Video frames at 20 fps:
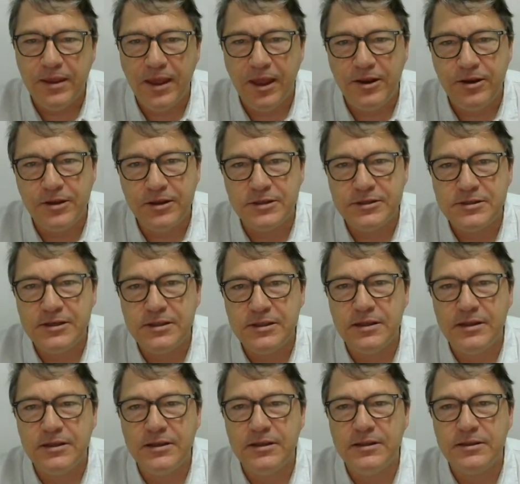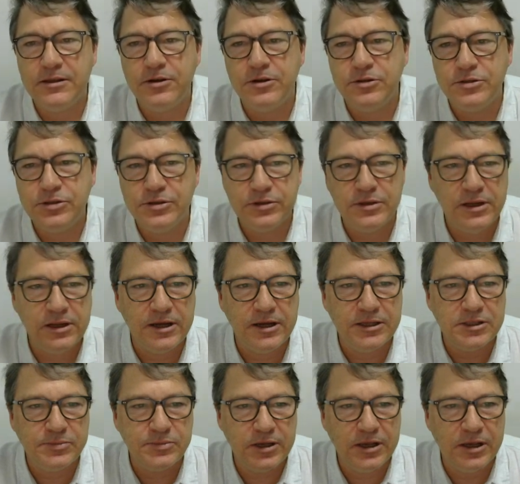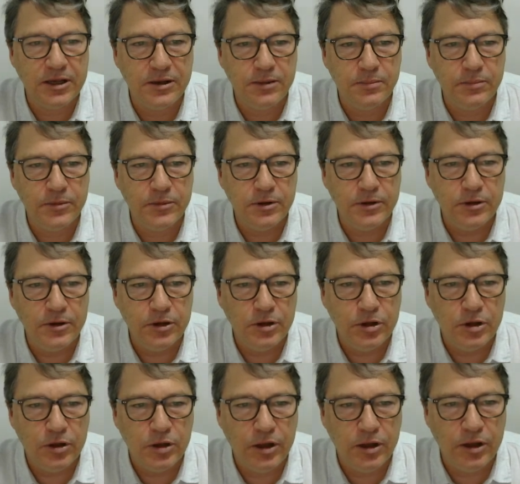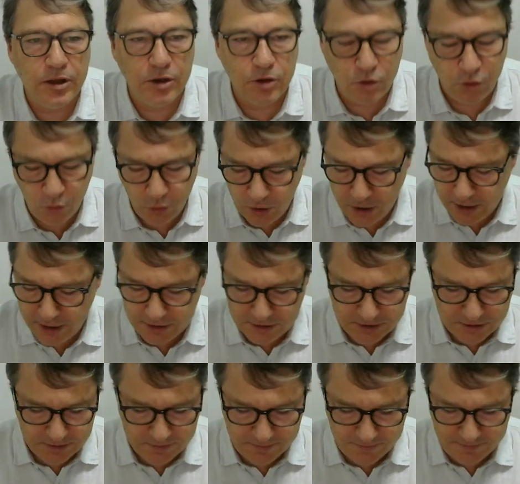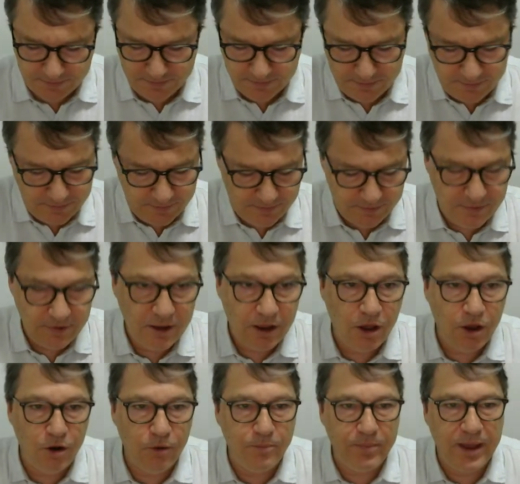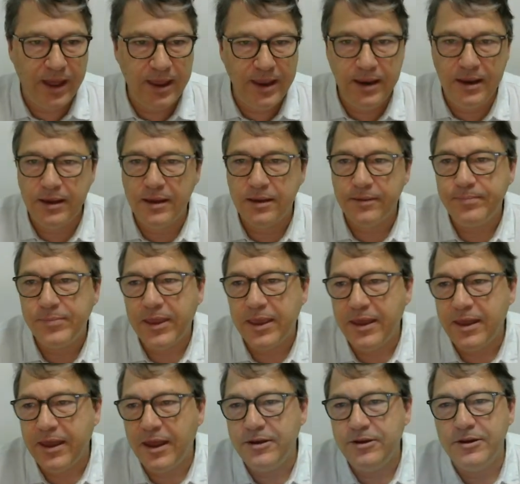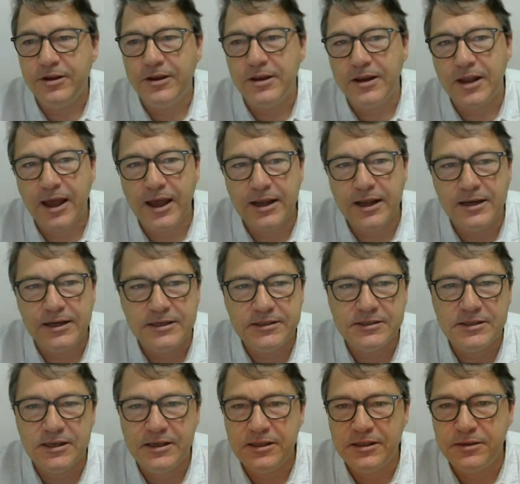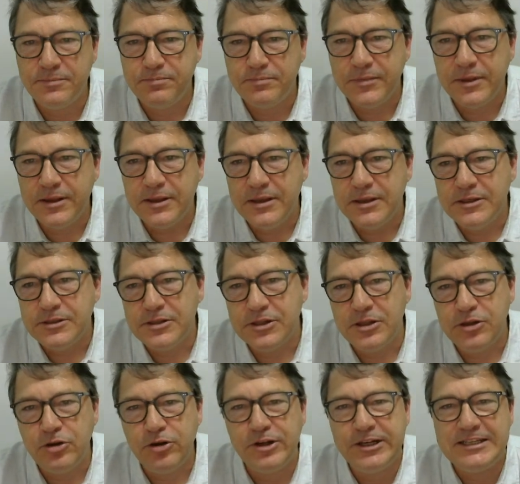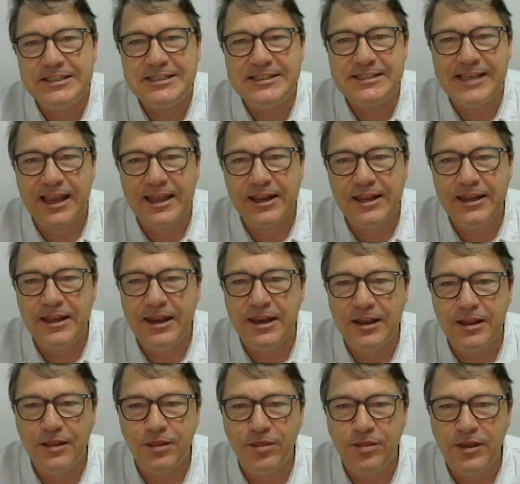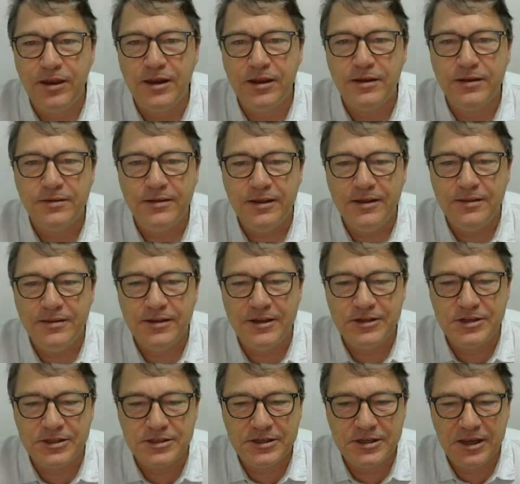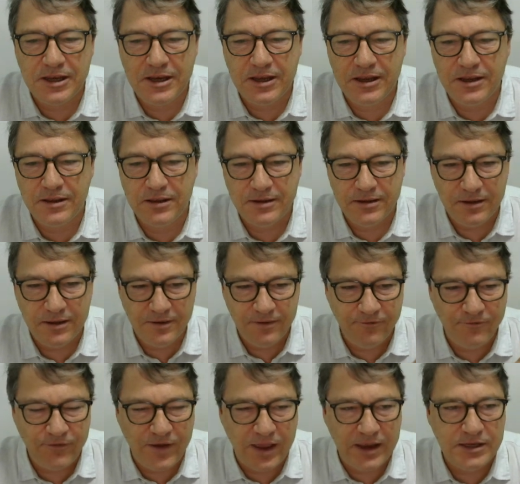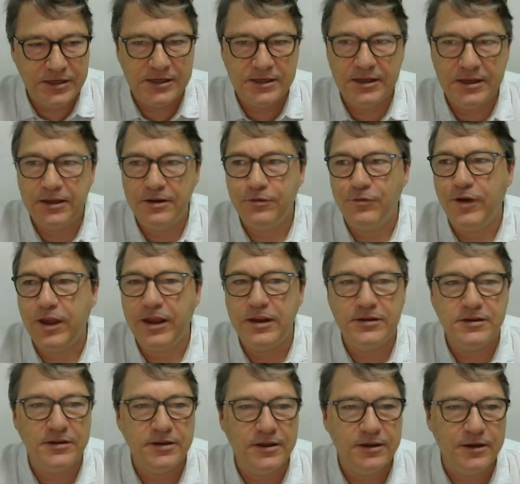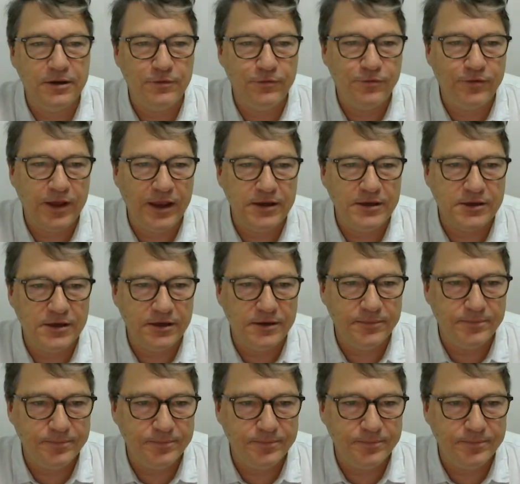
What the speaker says: and you can see the contour lines become quite opaque, and you can hardly see them. So they're not exactly getting thinner, they're just getting fainter and fainter and fainter.